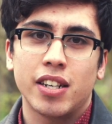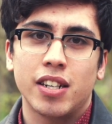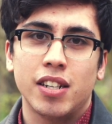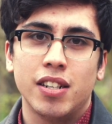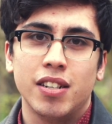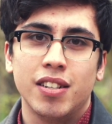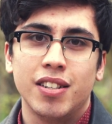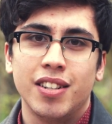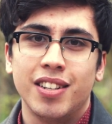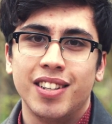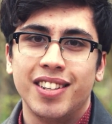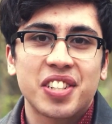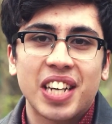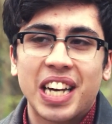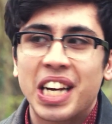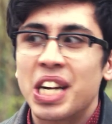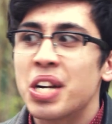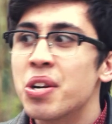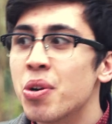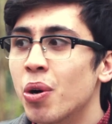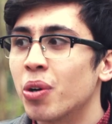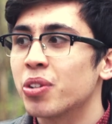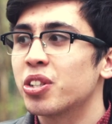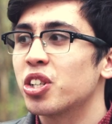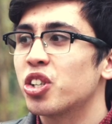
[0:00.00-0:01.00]
That's not to say
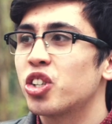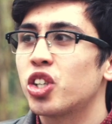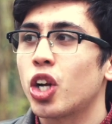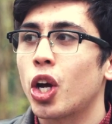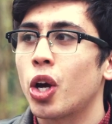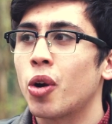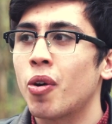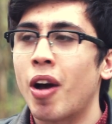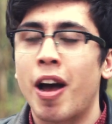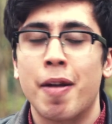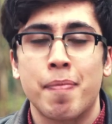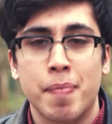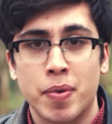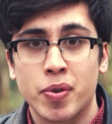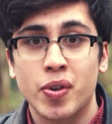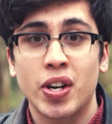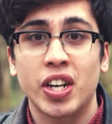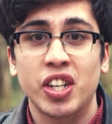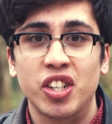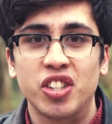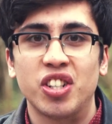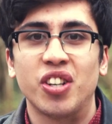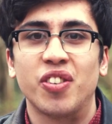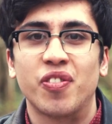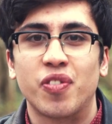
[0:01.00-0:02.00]
not to show
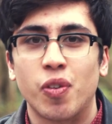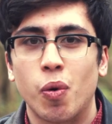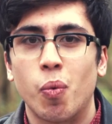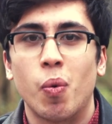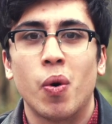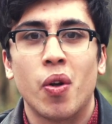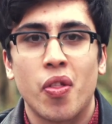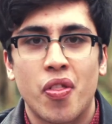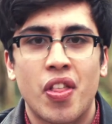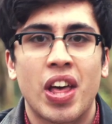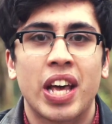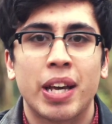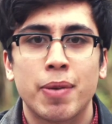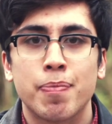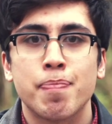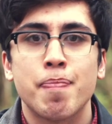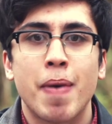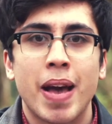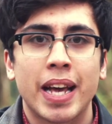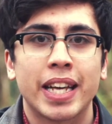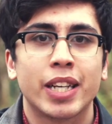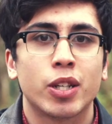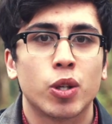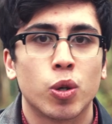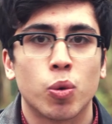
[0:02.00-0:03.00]
admiration for what they
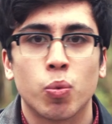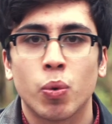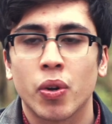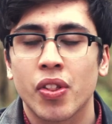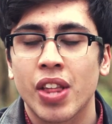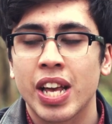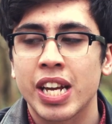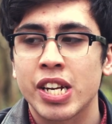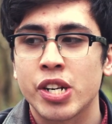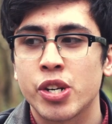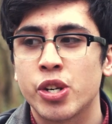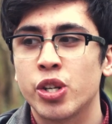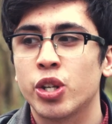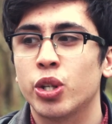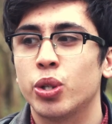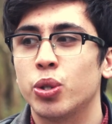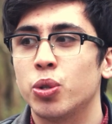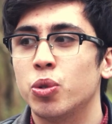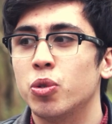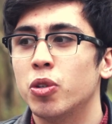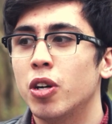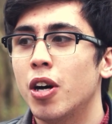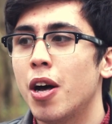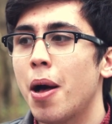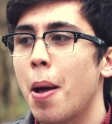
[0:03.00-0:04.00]
make or what they
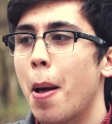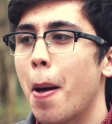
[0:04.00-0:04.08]
do,